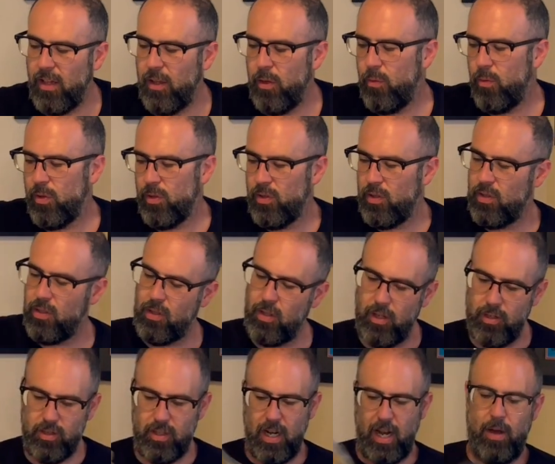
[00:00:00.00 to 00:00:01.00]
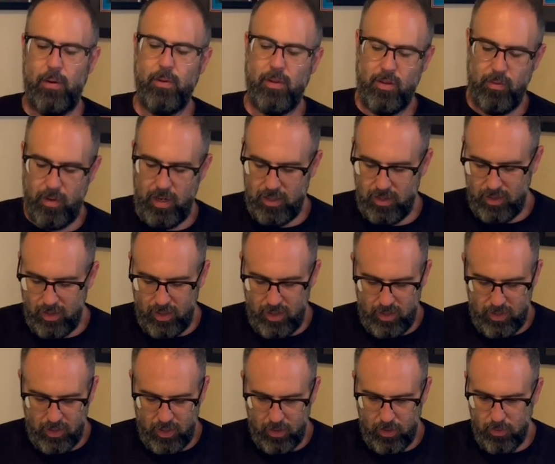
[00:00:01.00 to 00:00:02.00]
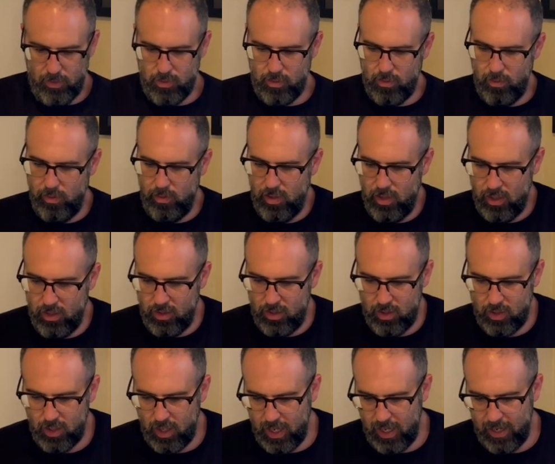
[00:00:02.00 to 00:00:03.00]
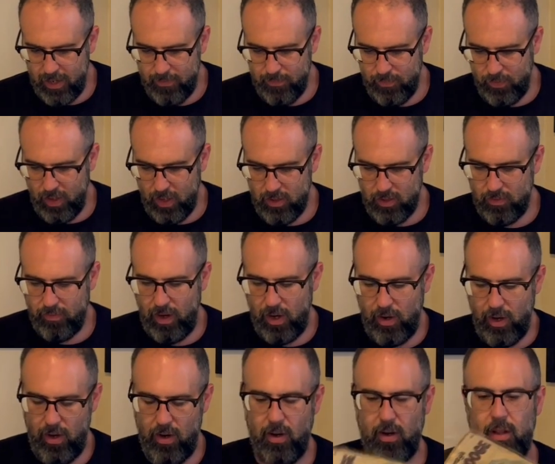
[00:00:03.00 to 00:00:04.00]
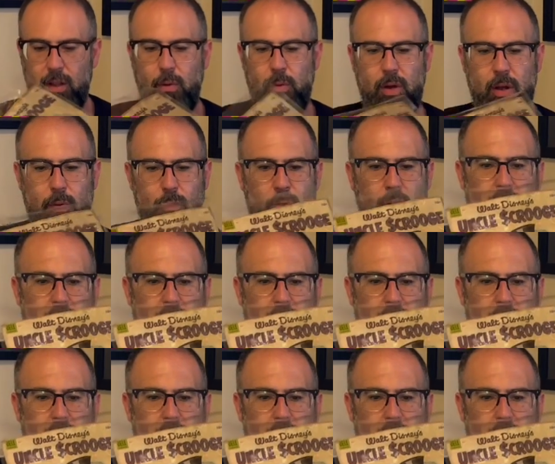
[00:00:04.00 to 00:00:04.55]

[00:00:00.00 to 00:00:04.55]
we'll just close it out with the rest of these Uncle Scrooges. Here's a very early one. Walt